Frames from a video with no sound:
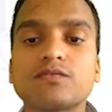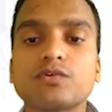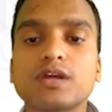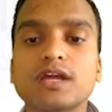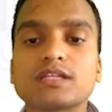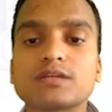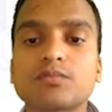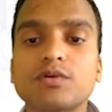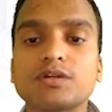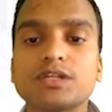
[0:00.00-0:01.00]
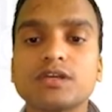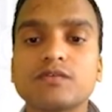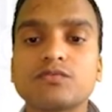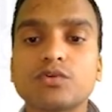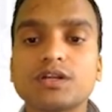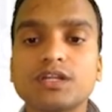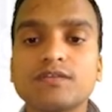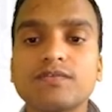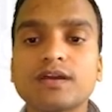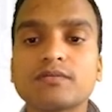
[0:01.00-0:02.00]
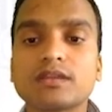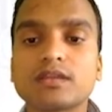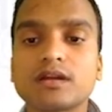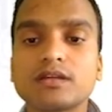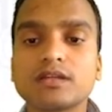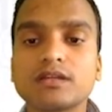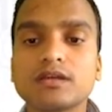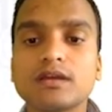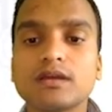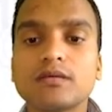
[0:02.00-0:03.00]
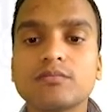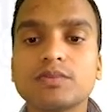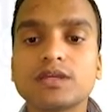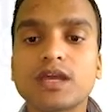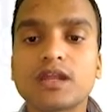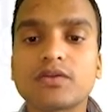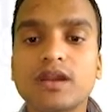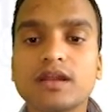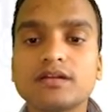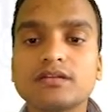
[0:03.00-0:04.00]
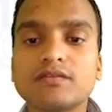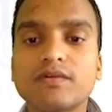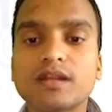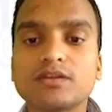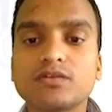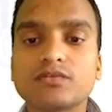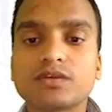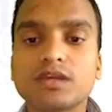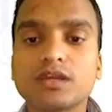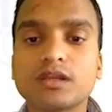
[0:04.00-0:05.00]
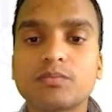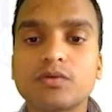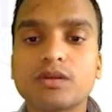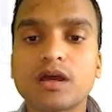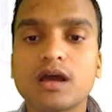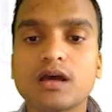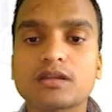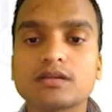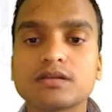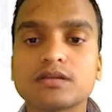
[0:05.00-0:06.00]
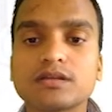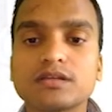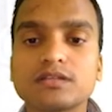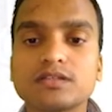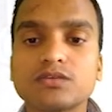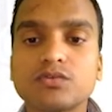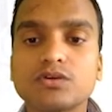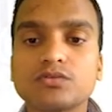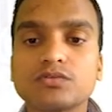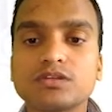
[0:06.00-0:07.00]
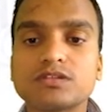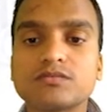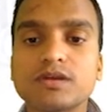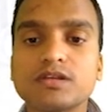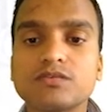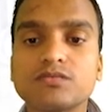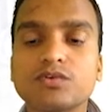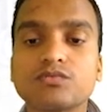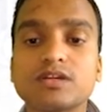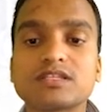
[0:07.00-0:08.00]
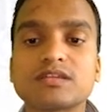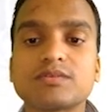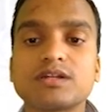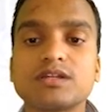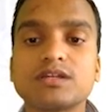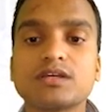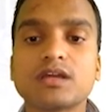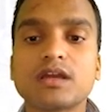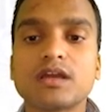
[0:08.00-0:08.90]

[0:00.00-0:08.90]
for H upon TF 25 and 30, we can write the value of KL upon R is equal to this value for 170,